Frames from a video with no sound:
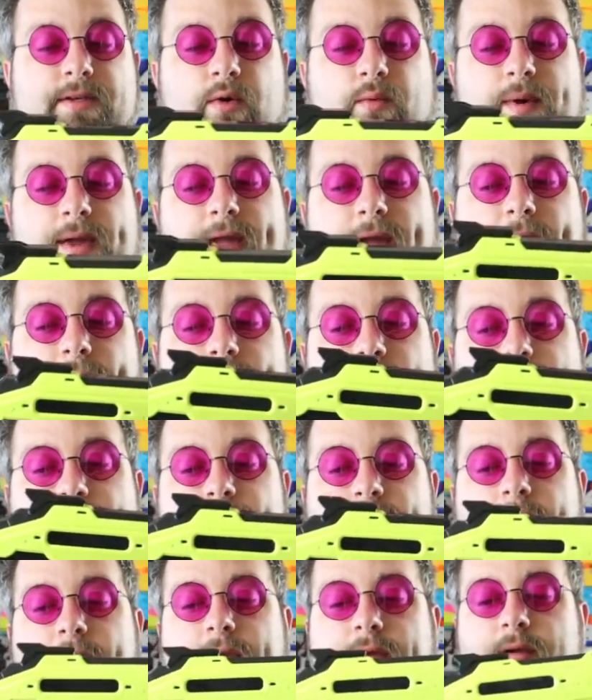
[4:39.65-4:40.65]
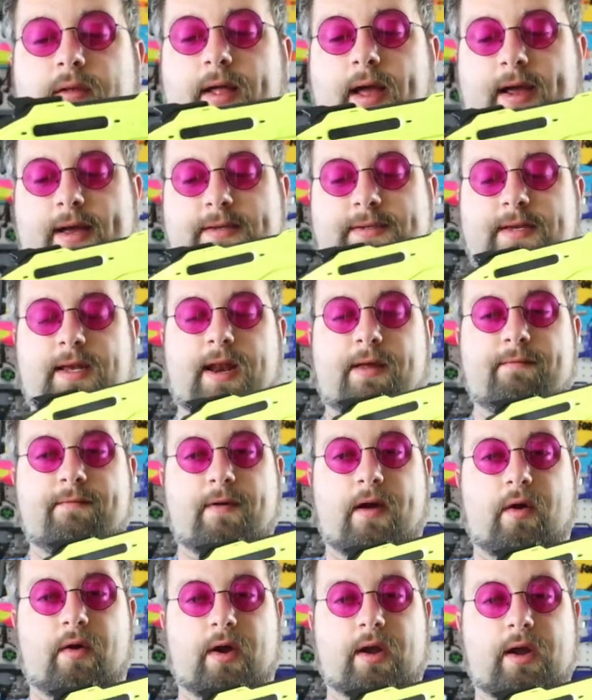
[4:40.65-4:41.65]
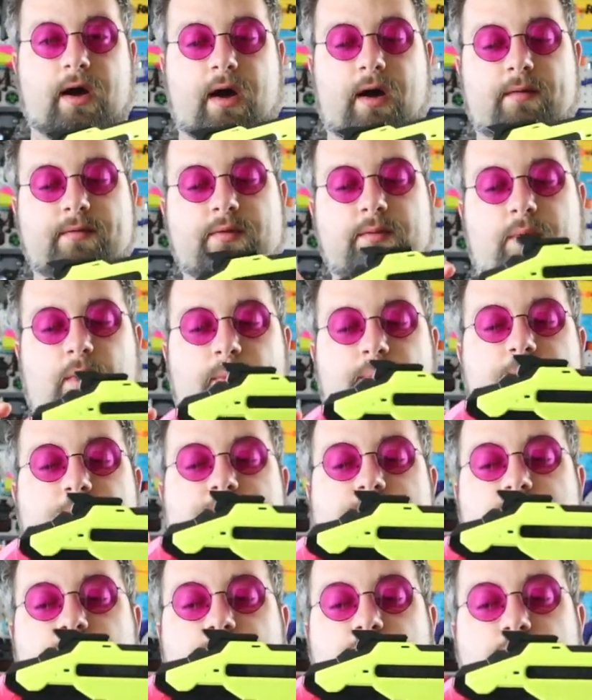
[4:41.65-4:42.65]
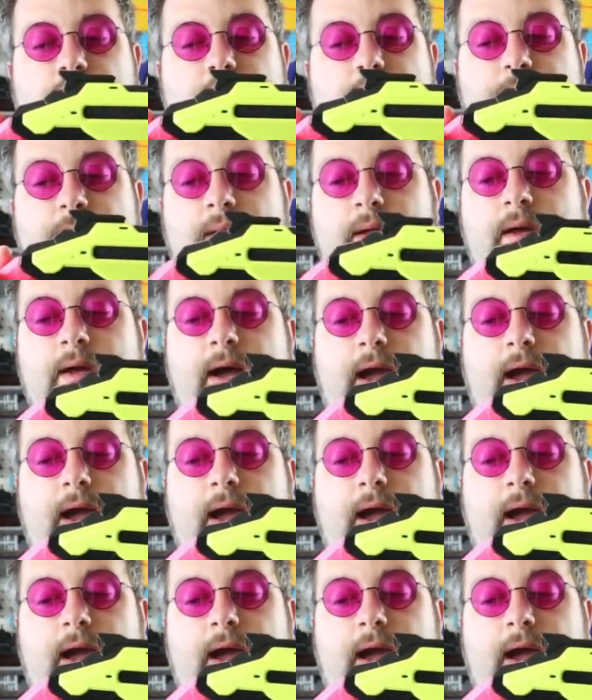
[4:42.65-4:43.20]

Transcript: So we have like I said, a very comfortable pistol grip,